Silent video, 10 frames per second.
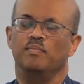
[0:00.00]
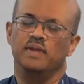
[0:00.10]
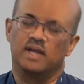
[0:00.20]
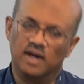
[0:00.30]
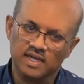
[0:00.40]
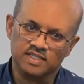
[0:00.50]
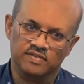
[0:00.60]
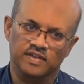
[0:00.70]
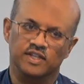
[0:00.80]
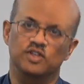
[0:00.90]
And
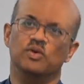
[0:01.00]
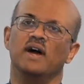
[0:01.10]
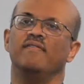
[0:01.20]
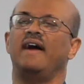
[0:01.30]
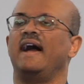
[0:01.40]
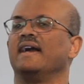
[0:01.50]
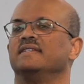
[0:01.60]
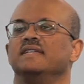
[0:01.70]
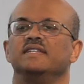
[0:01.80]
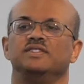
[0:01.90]
because of it, you have
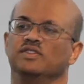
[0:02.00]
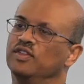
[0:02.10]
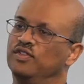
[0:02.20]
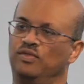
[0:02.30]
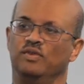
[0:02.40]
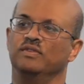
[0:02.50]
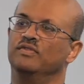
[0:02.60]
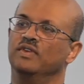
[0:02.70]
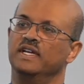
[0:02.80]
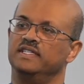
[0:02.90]
access to the throne
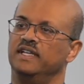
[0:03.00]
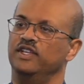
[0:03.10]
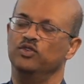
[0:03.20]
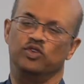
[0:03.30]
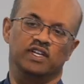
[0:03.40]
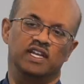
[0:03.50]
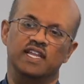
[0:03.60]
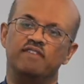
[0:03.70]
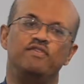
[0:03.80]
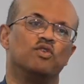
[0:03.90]
of grace and you can
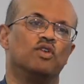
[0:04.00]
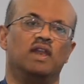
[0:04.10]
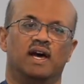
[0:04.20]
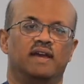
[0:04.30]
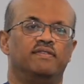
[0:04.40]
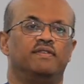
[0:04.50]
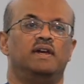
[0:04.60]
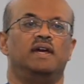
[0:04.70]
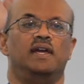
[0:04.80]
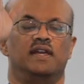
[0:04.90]
live your life
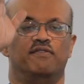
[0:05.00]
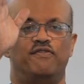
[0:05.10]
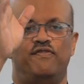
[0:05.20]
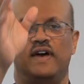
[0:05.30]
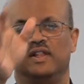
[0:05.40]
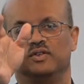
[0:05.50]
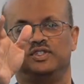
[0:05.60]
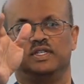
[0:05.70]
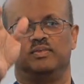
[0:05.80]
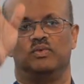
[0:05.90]
in
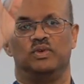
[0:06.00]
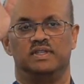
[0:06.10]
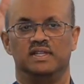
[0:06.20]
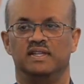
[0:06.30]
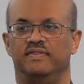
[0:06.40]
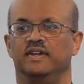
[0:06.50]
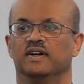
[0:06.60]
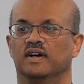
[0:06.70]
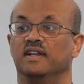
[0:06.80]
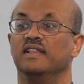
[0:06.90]
fellowship with the
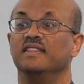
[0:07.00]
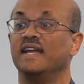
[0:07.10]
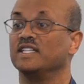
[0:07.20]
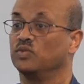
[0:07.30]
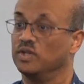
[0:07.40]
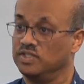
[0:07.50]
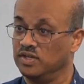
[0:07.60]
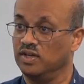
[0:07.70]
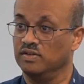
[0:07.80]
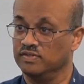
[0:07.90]
living God. That's
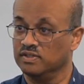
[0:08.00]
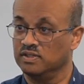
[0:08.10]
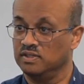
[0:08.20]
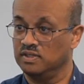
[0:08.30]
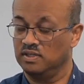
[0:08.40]
what's on offer.